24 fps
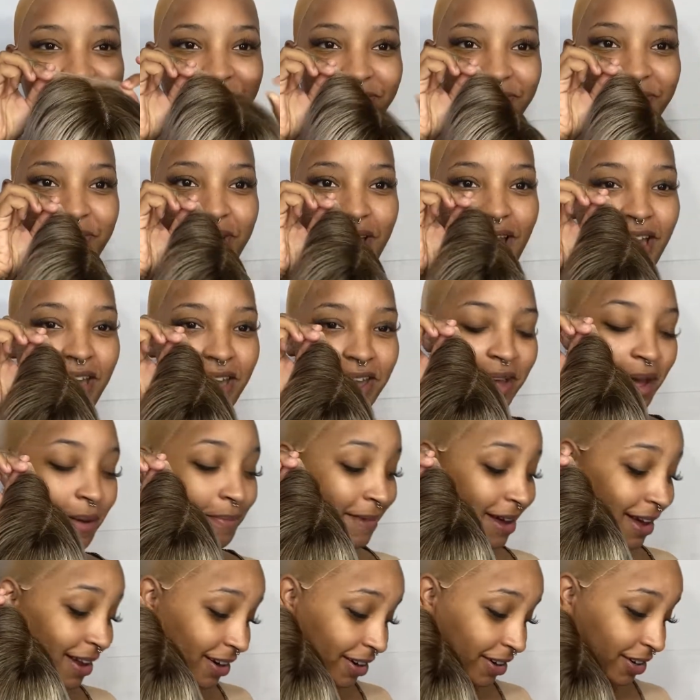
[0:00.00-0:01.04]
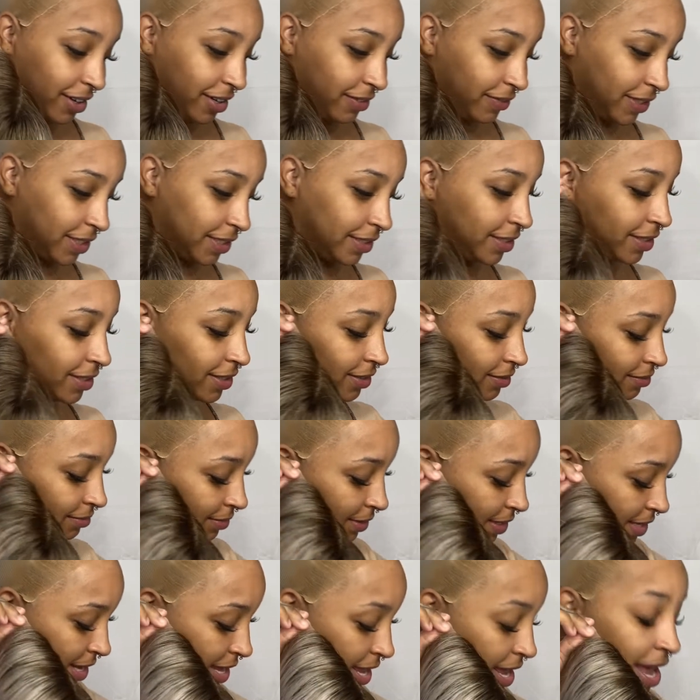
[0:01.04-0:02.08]
okay i'm kind of nervous
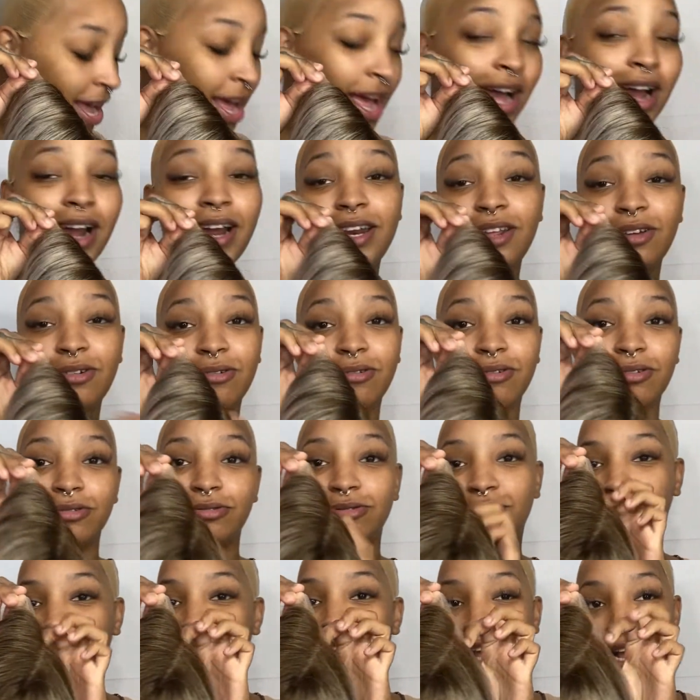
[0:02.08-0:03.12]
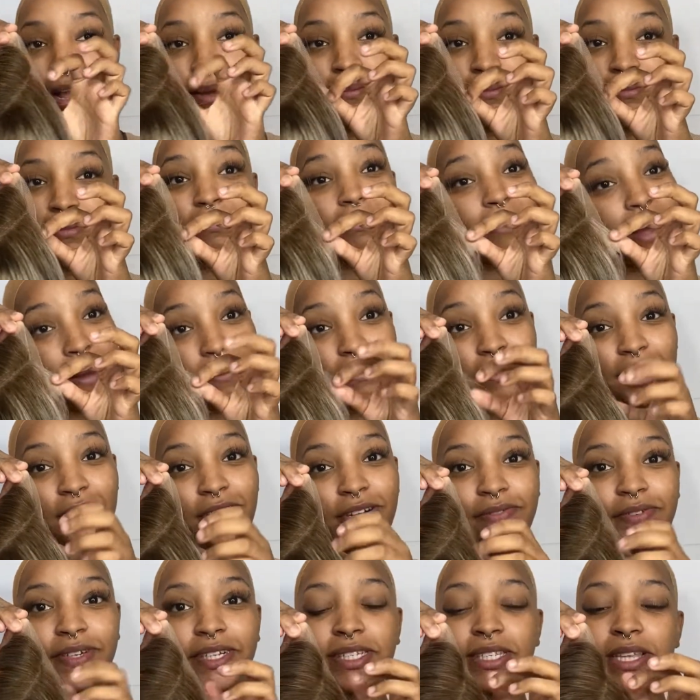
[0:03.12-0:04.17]
i ain't even gonna hold y'all like i'm i'm
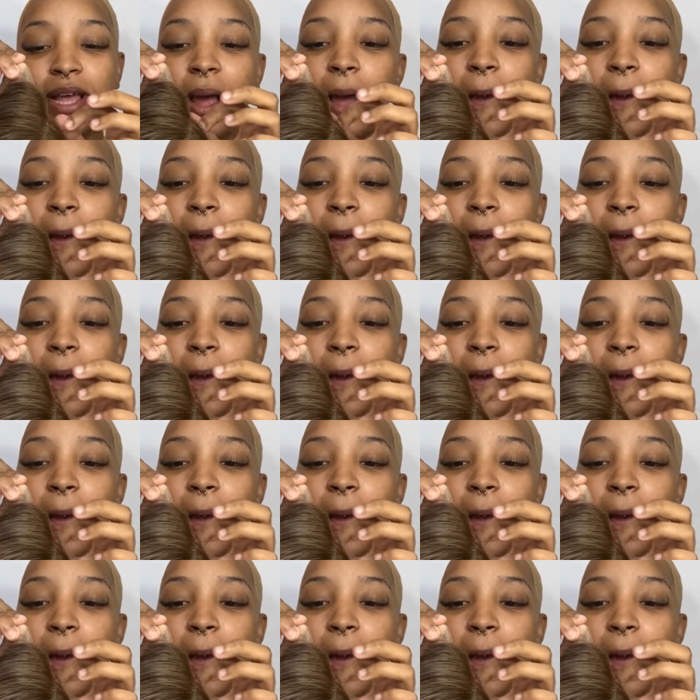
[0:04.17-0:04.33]
nervous